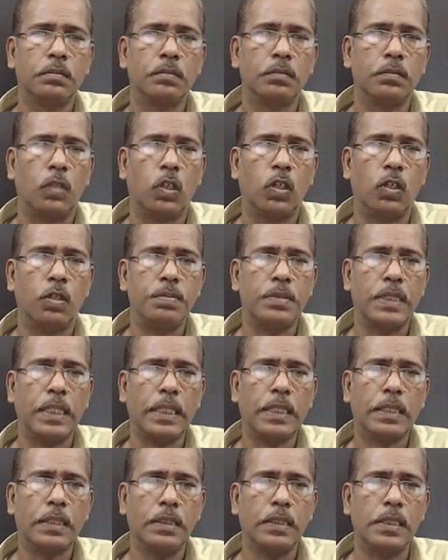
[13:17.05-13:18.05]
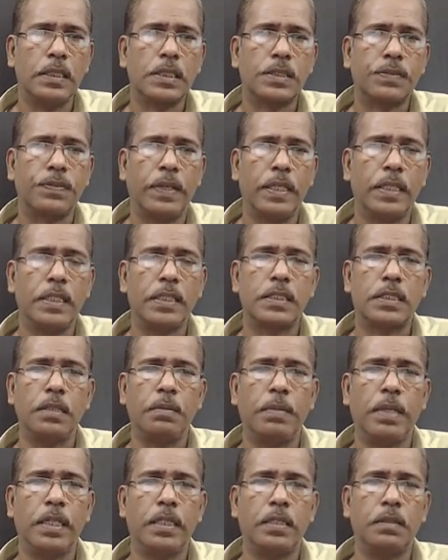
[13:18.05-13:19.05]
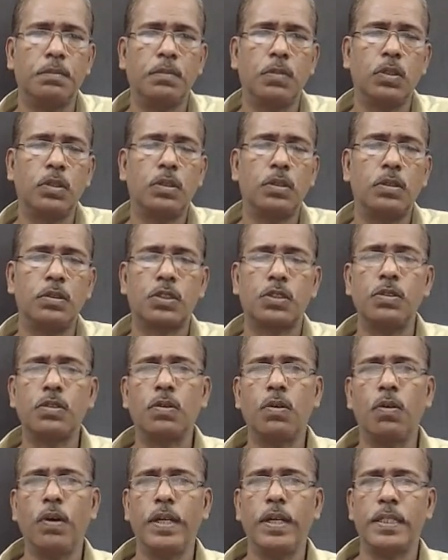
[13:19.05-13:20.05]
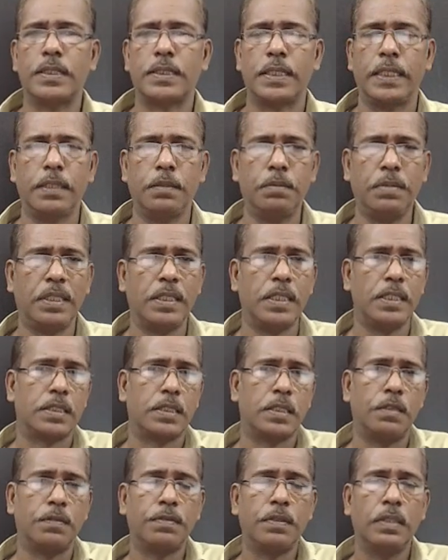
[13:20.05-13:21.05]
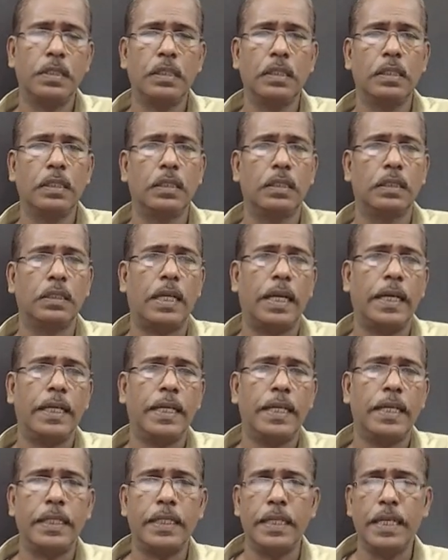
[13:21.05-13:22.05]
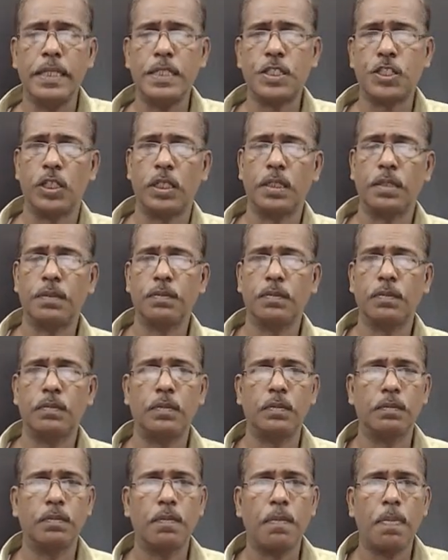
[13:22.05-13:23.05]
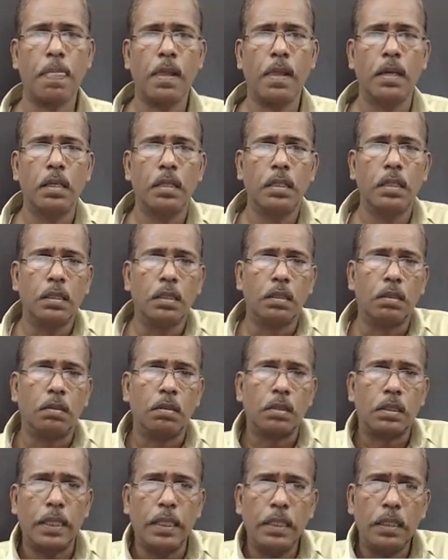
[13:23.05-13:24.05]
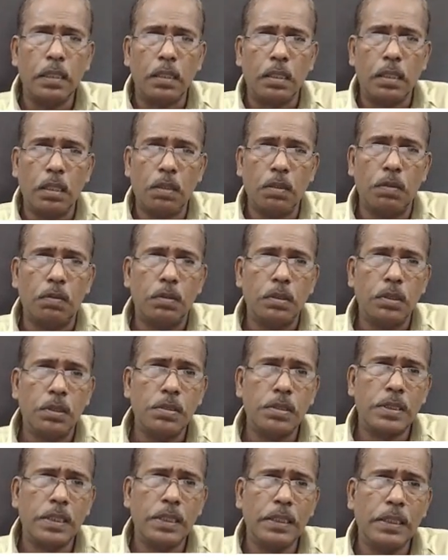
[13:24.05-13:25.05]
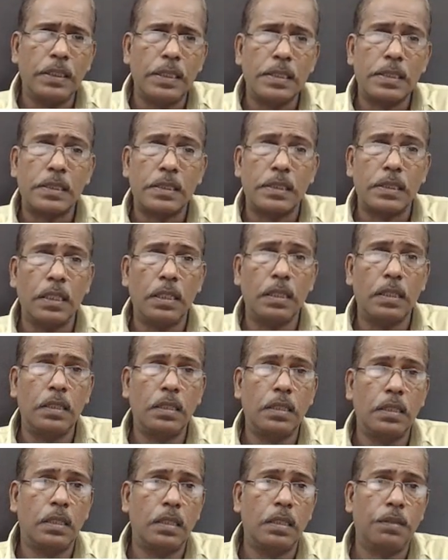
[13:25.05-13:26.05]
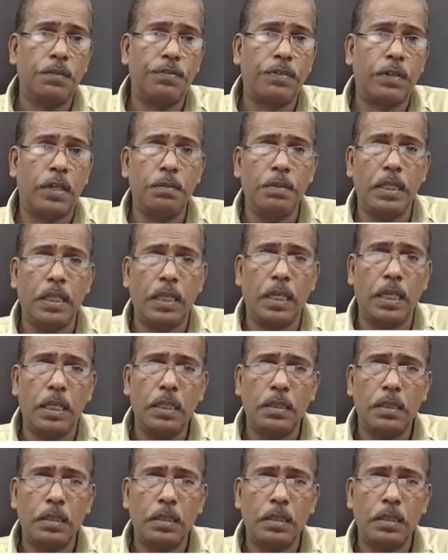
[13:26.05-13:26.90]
object, this phi is image. Both should coincide because of the identity nature. Okay, now using this formula,